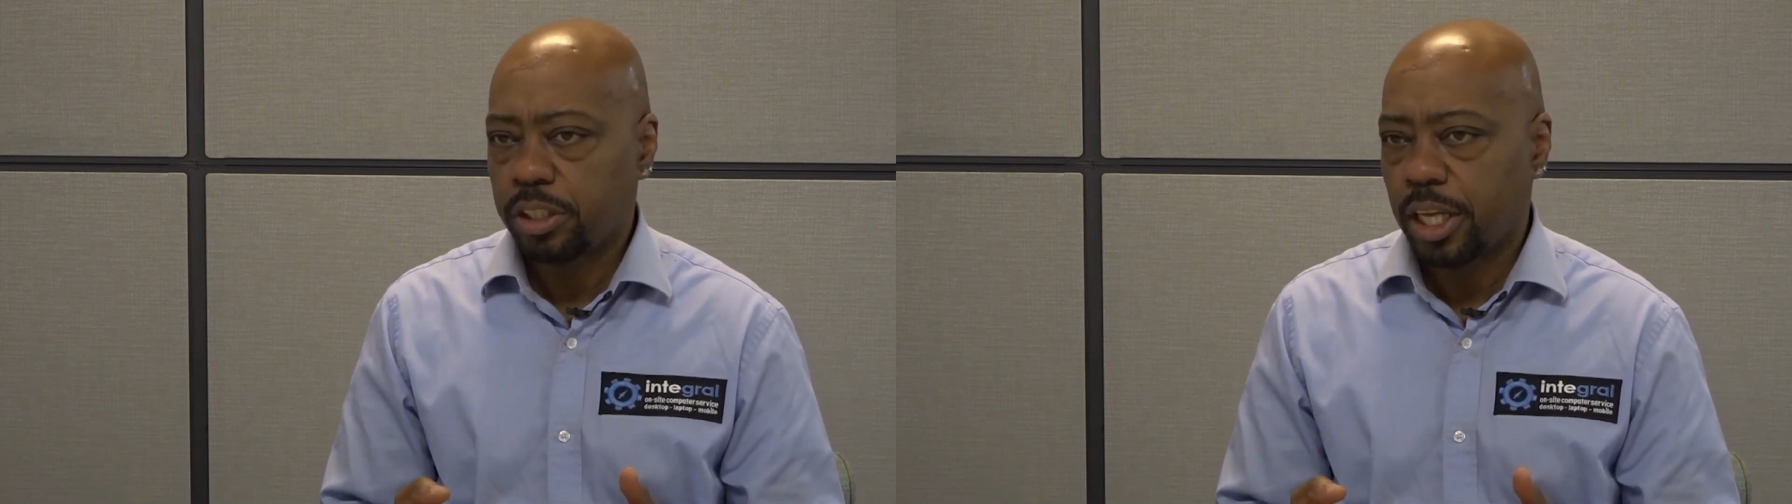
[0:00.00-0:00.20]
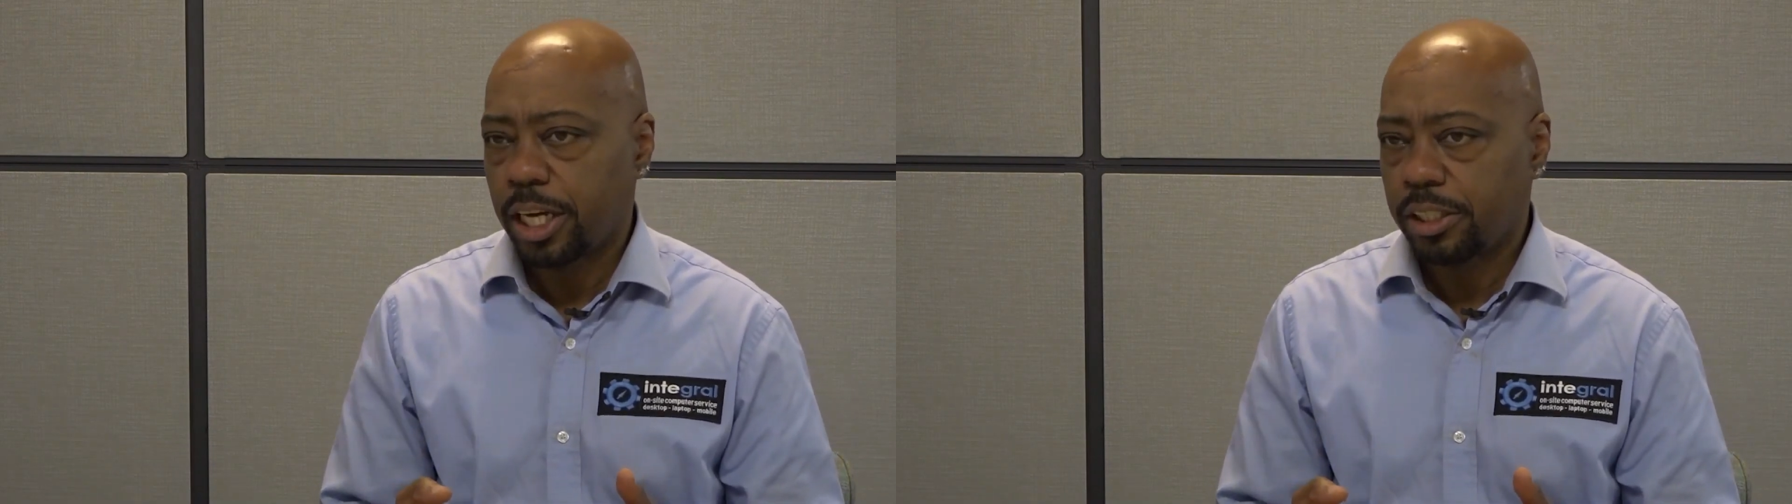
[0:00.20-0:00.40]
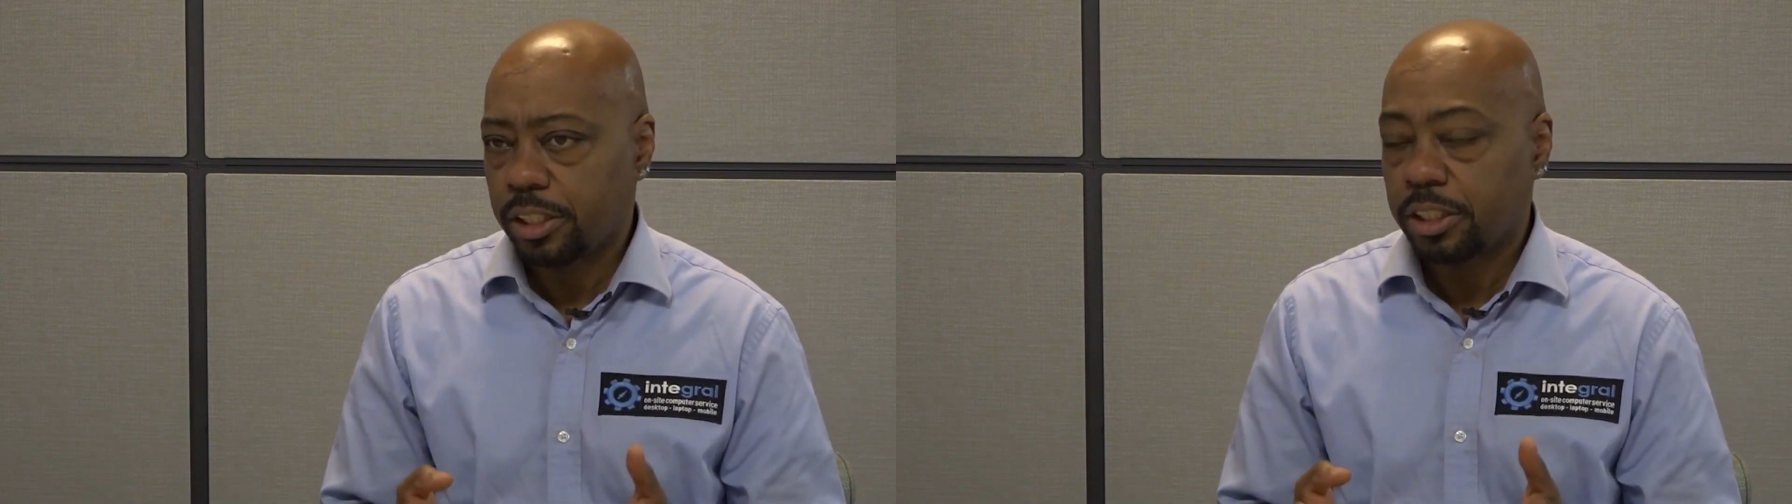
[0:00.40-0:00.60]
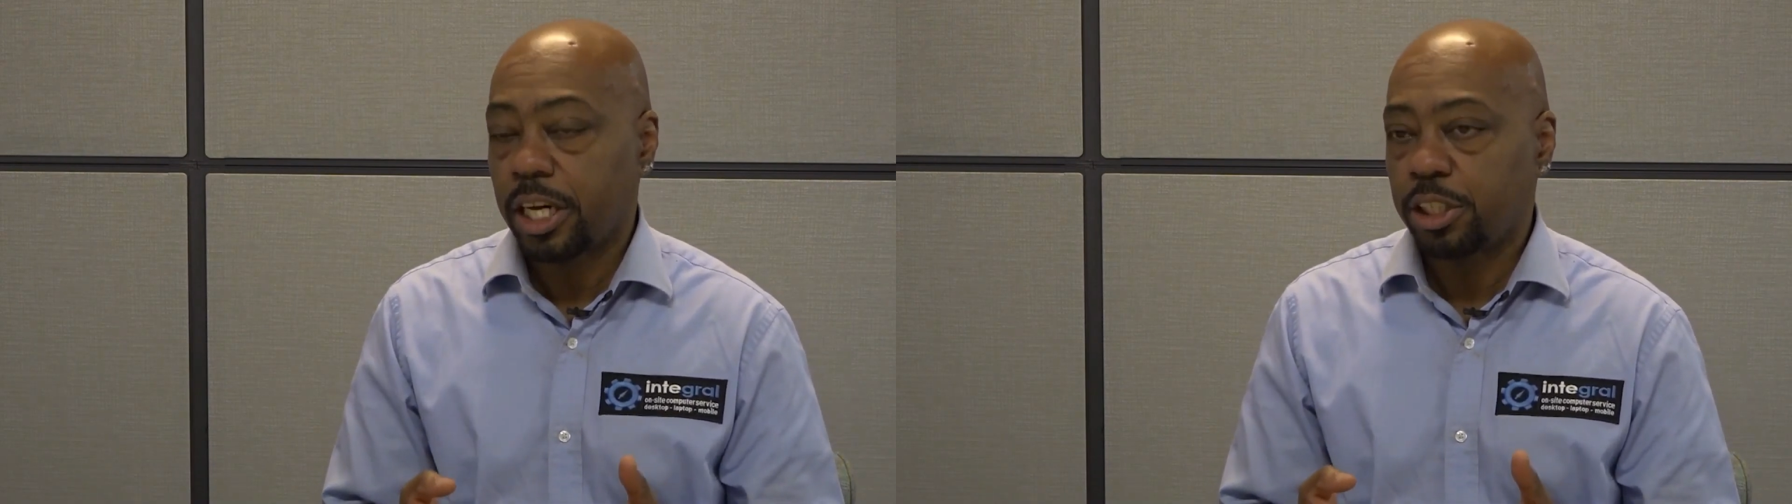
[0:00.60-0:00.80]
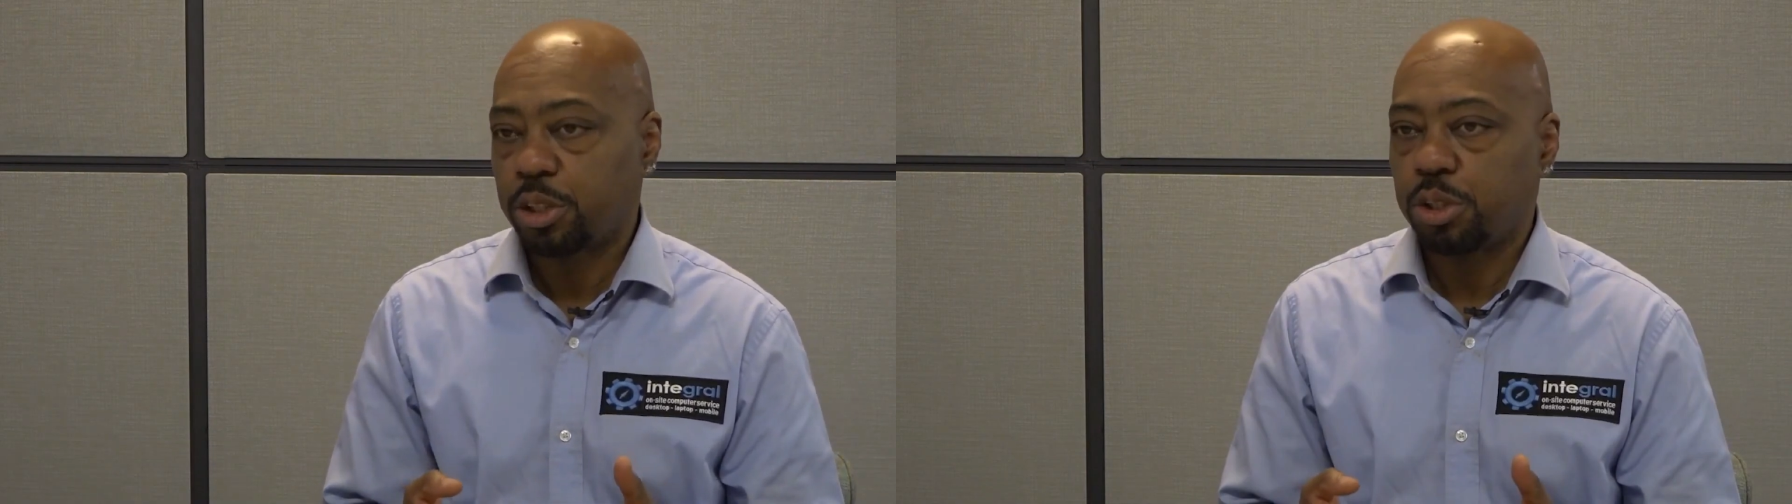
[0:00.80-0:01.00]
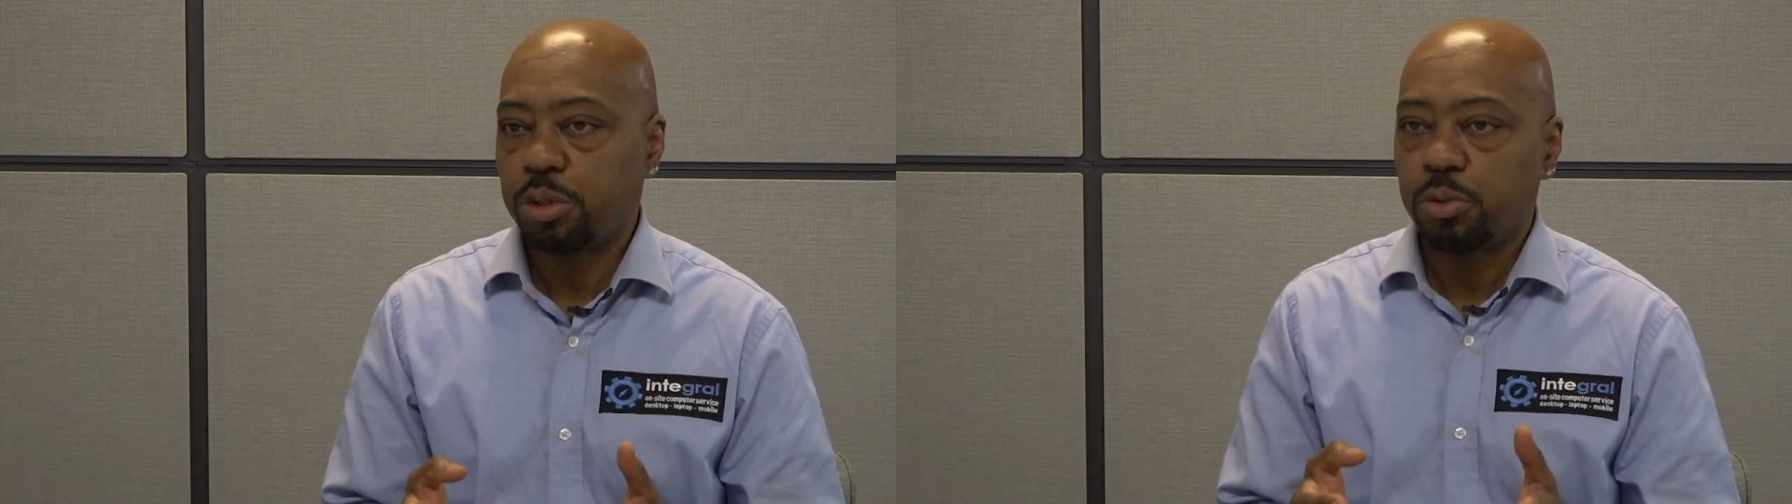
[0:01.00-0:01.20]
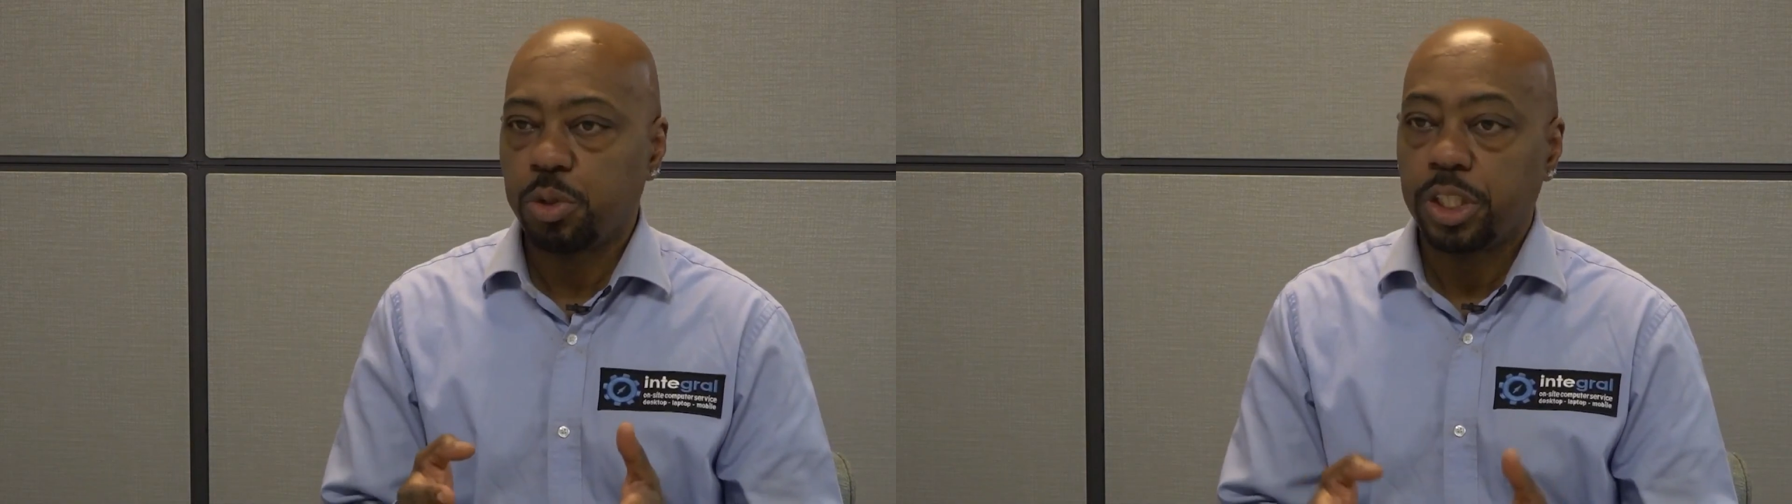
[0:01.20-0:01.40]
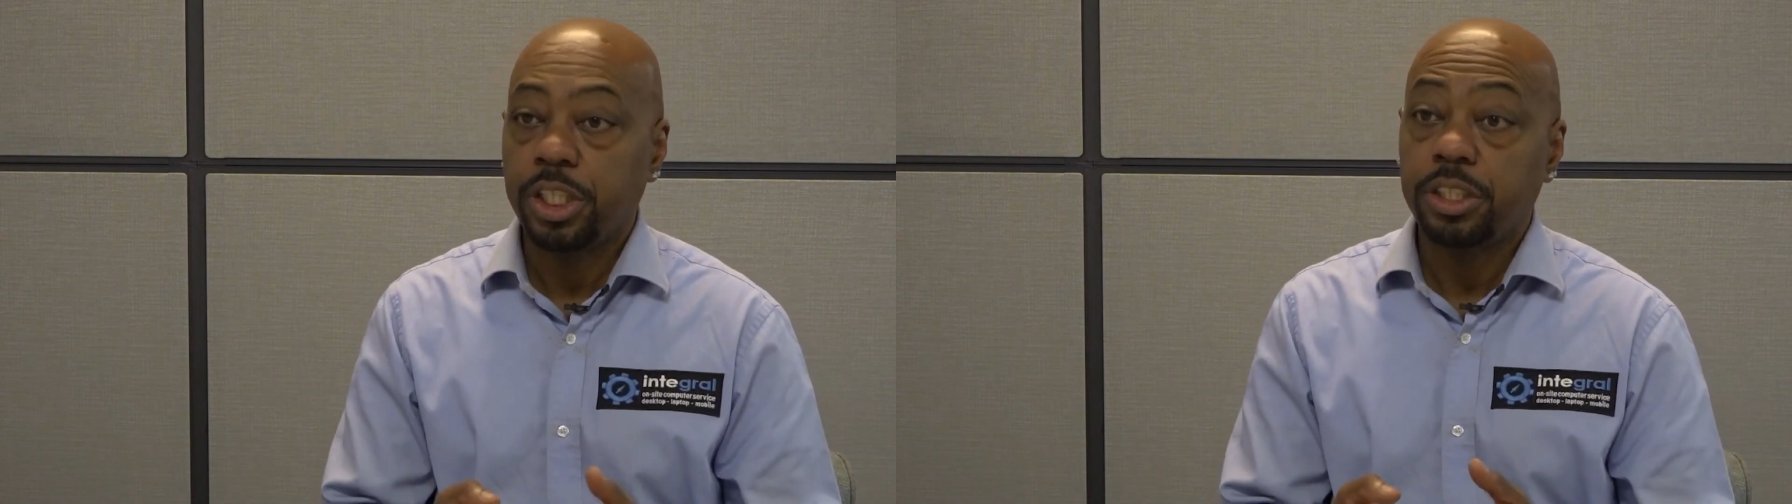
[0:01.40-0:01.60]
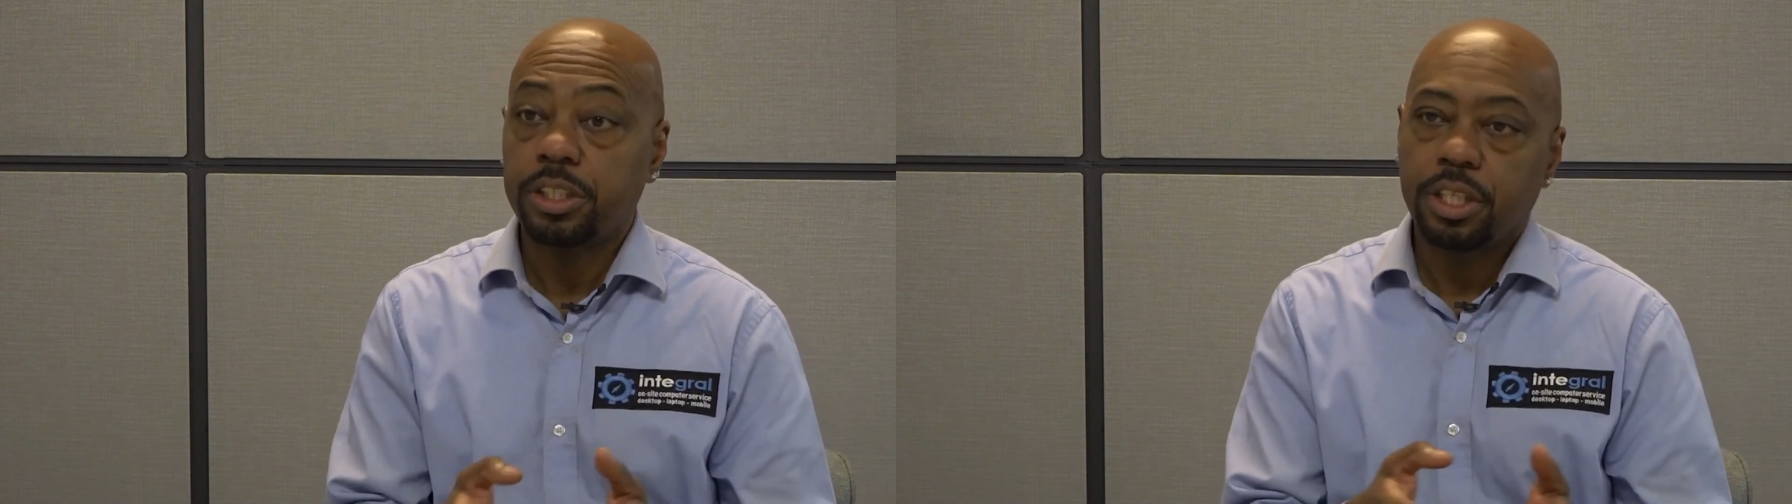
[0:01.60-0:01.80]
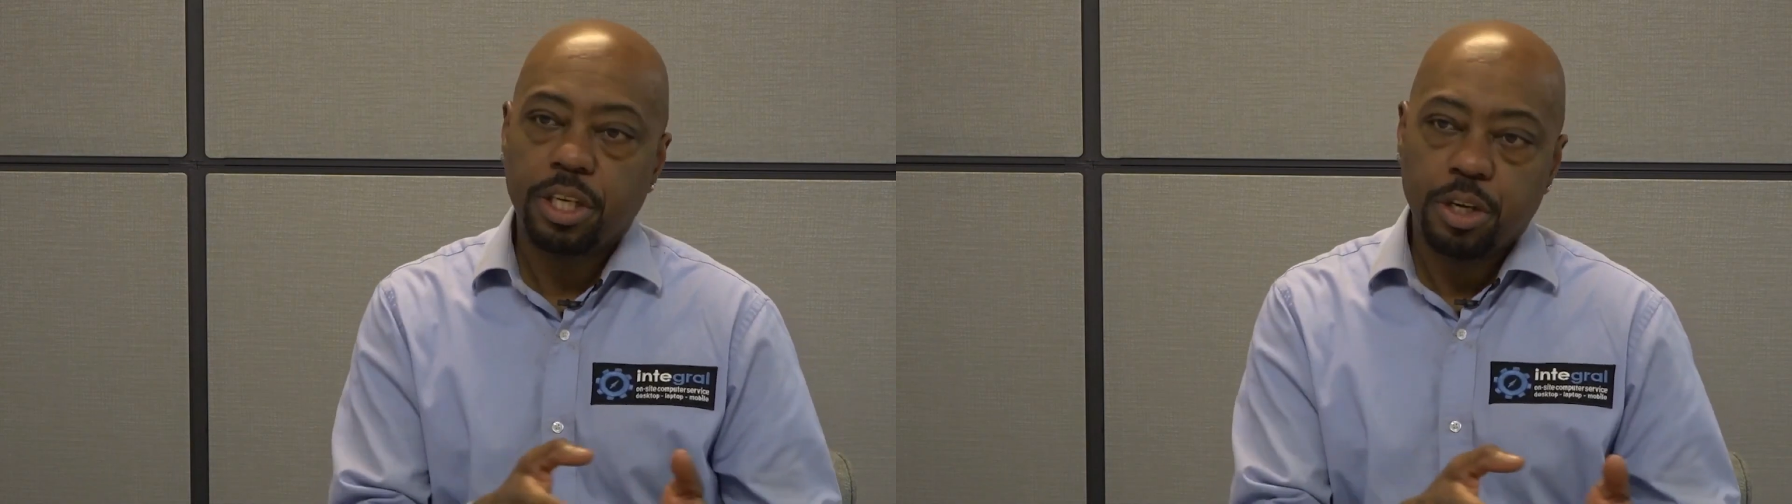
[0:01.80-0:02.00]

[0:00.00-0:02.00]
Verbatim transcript: decides to release